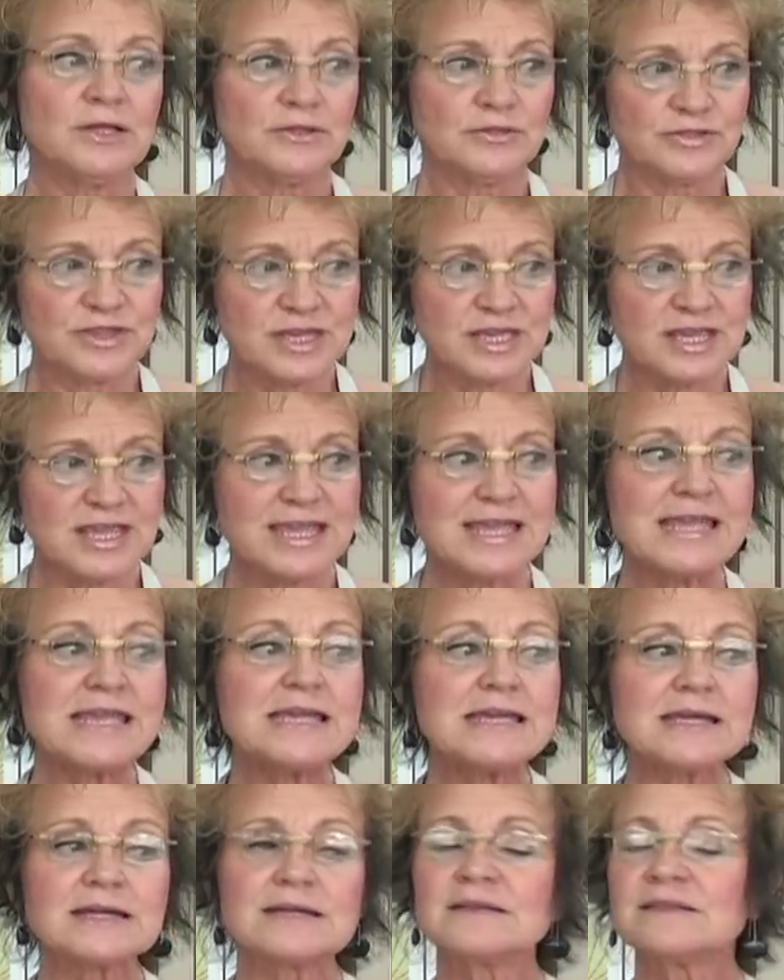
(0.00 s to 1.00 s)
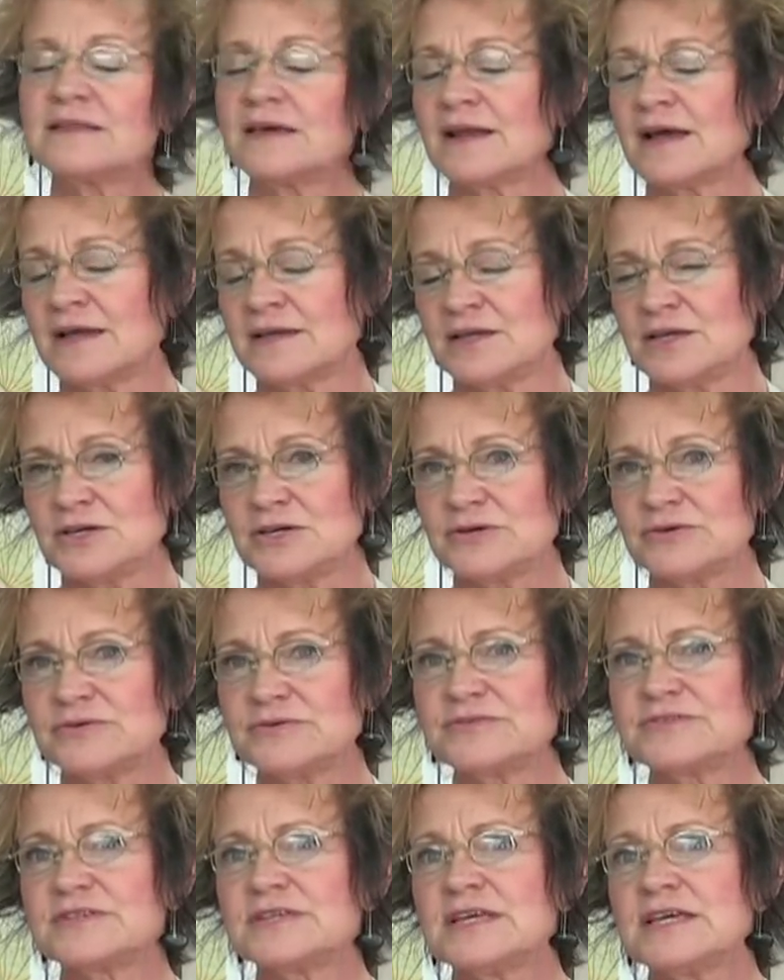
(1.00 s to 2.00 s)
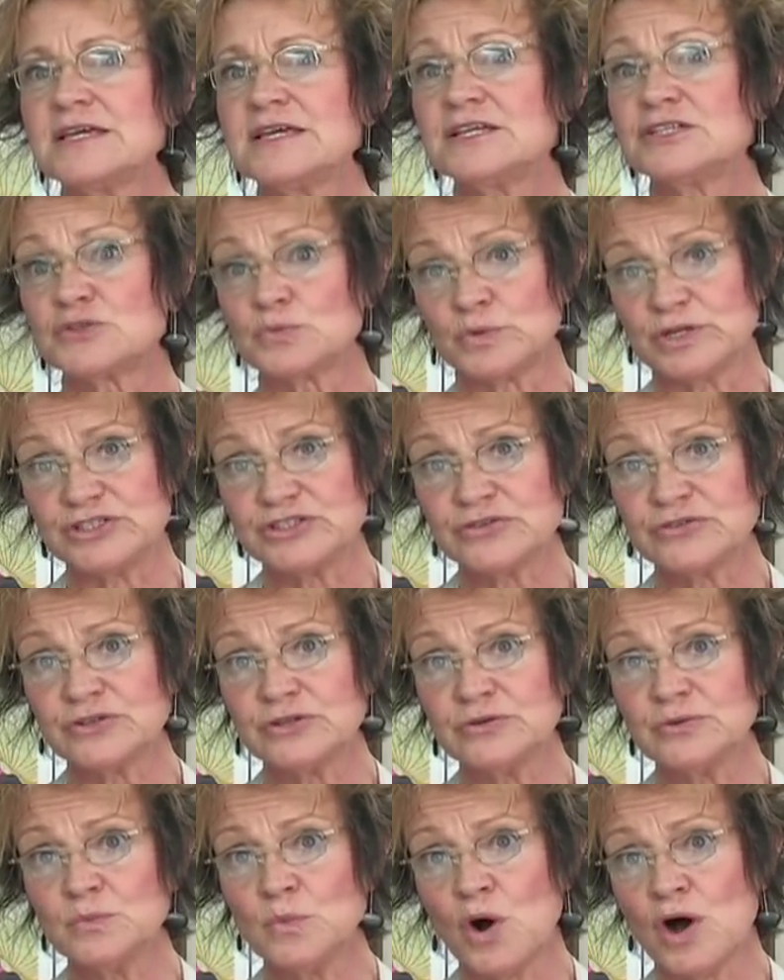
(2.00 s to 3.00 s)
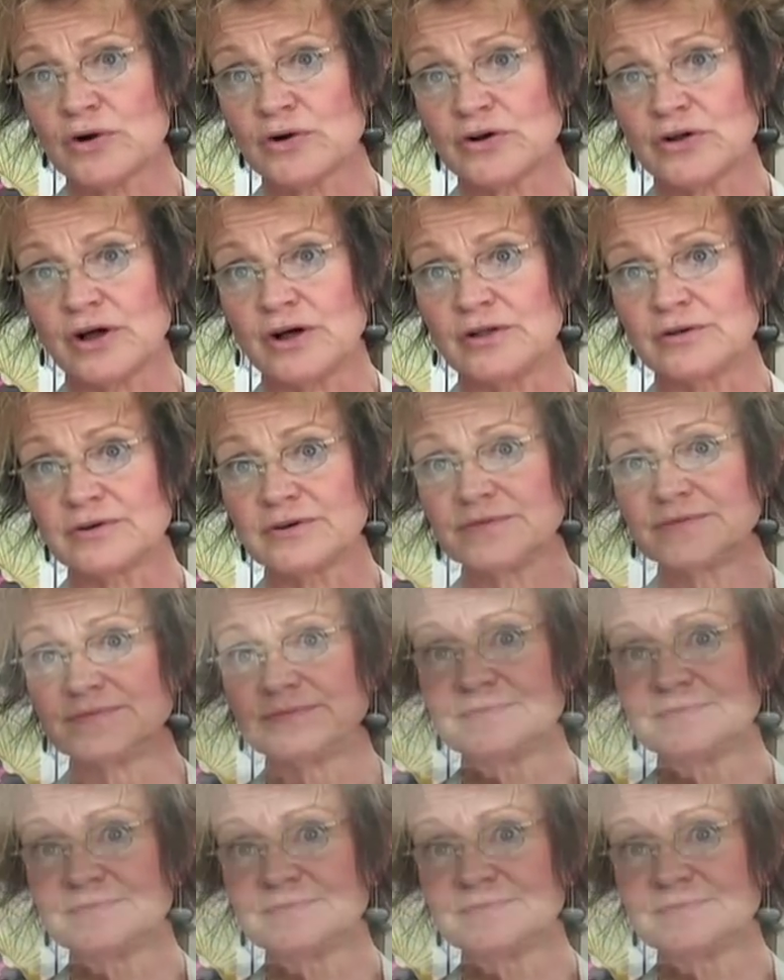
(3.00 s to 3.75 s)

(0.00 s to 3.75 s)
The ink that I use is Winsor Newton watercolor.